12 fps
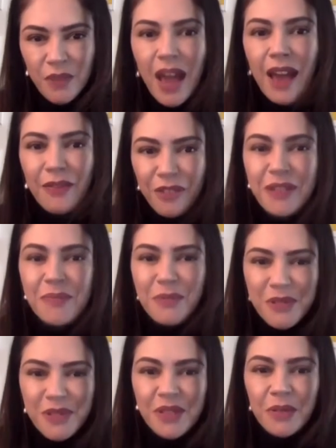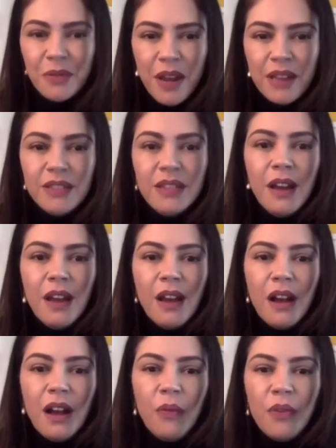we have here in Brazil, right?
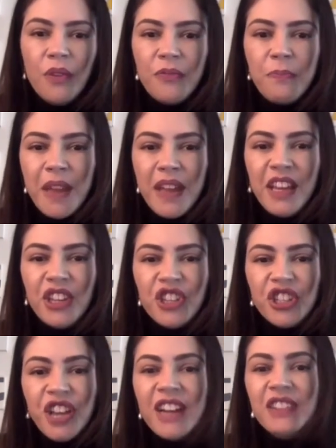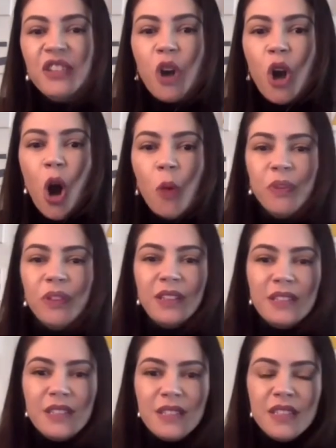with many shared
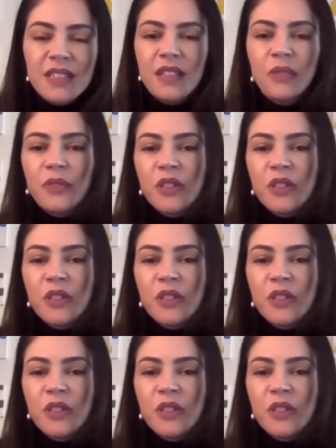competences and